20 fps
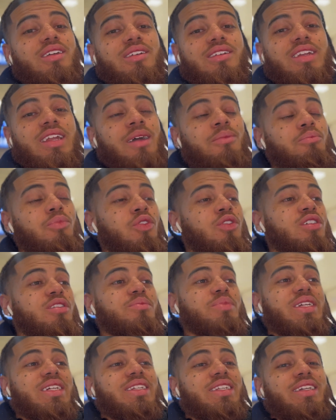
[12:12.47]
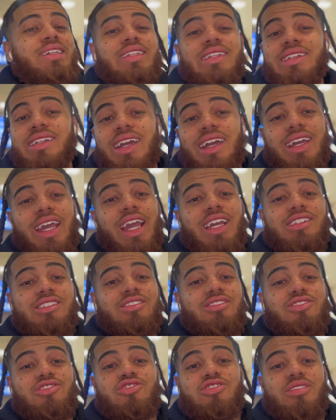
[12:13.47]
that boy be needing that
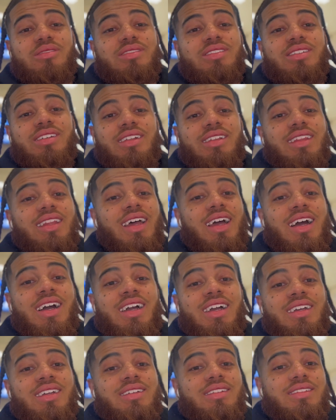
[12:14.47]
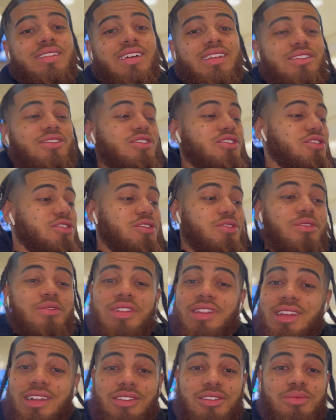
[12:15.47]
extra trip to the line, that little
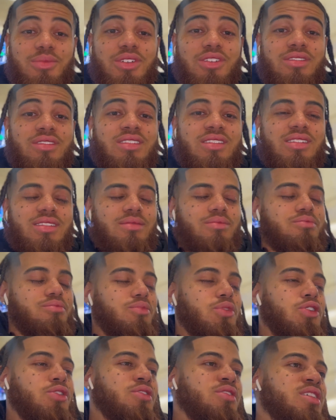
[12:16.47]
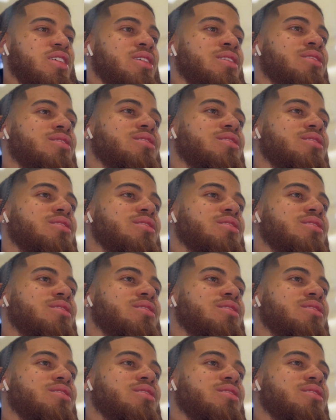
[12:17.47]
move to the boy.